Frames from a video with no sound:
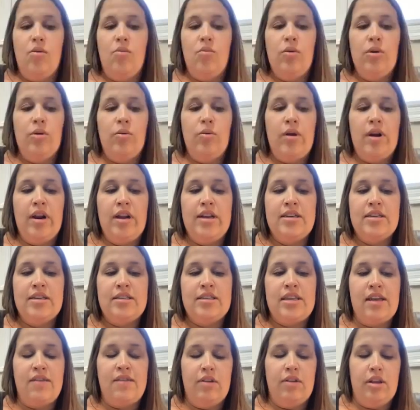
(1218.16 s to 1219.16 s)
We're wanting to
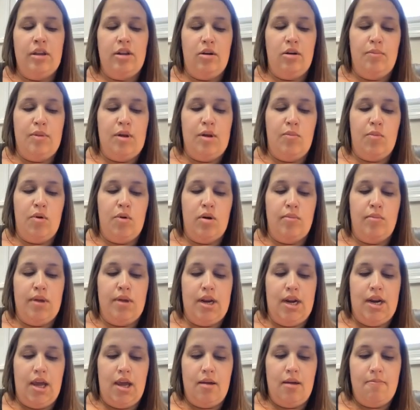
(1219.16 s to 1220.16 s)
save a little bit more
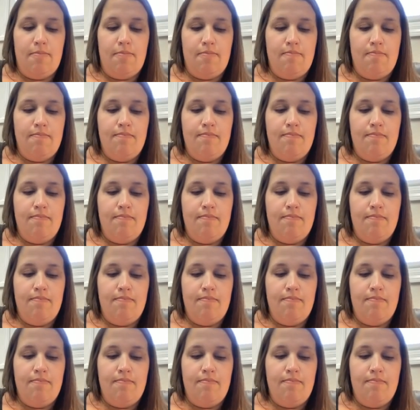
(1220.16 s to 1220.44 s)
money.